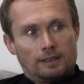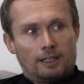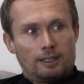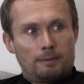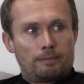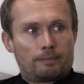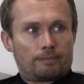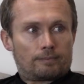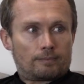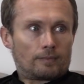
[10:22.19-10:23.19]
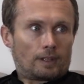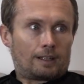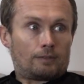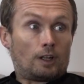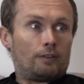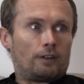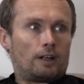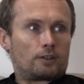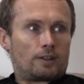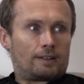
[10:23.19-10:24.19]
kind of
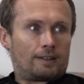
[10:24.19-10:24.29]
overarching